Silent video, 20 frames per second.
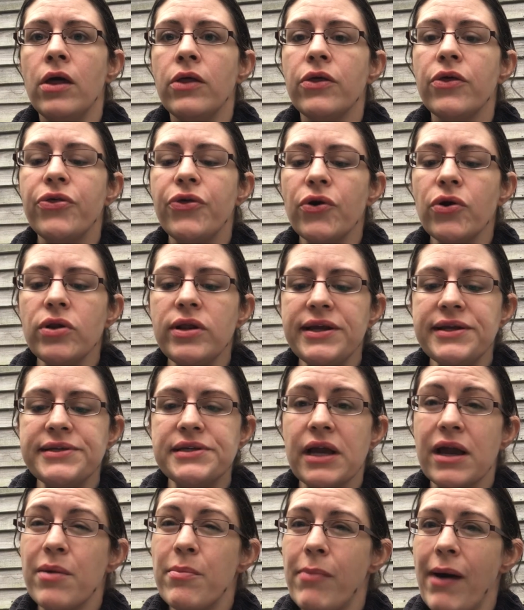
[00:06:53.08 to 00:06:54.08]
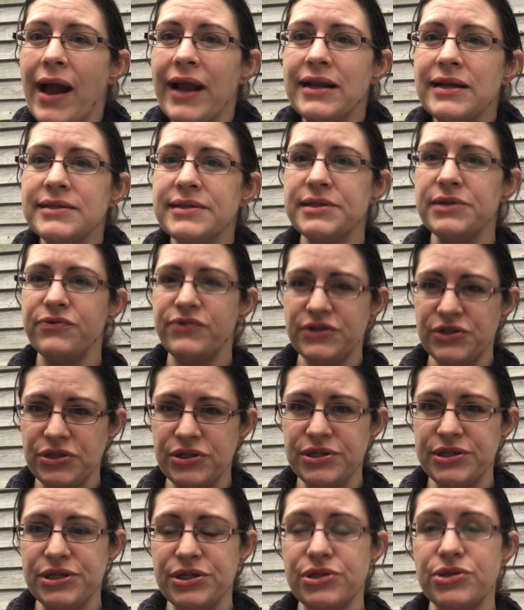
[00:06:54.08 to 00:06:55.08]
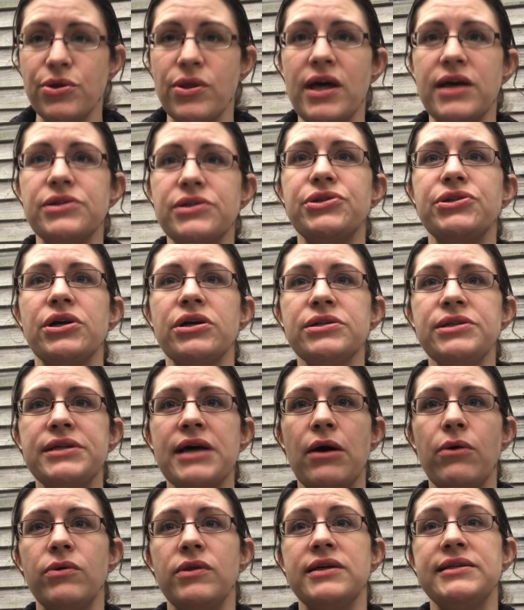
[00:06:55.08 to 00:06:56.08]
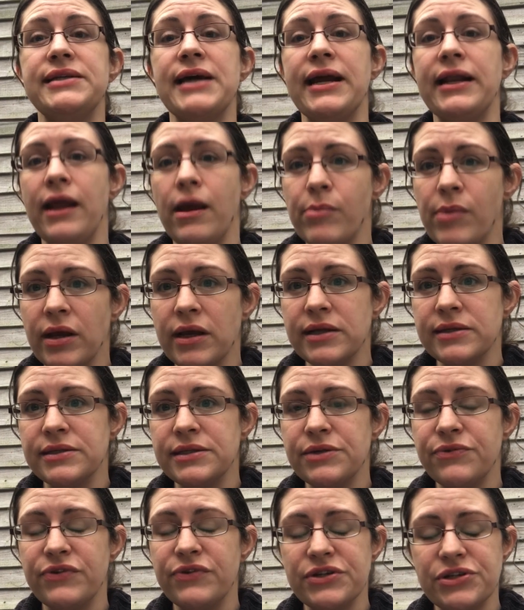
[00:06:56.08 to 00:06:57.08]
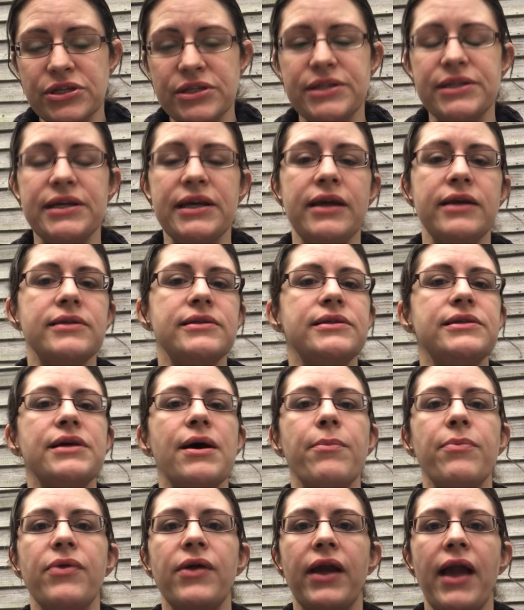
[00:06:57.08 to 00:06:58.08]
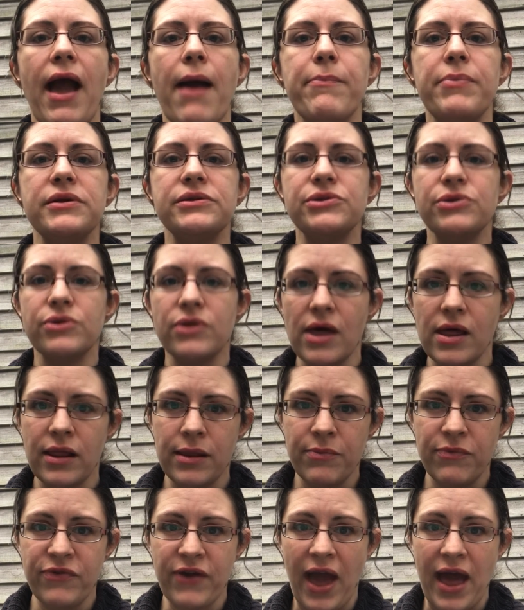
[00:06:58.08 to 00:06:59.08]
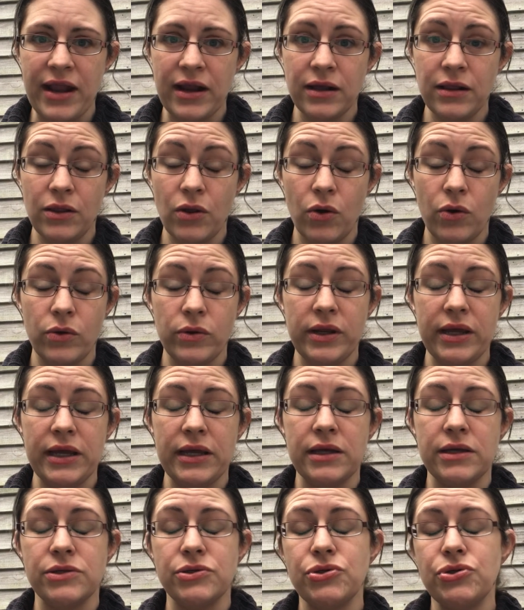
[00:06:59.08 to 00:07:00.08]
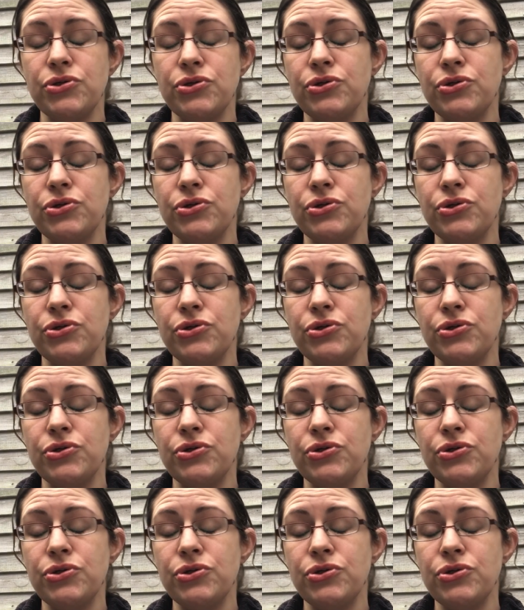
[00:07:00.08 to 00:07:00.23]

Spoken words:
The third is a combined insufficiency. So that starts out with a dynamic insufficiency. Something happens so that lymphatic load is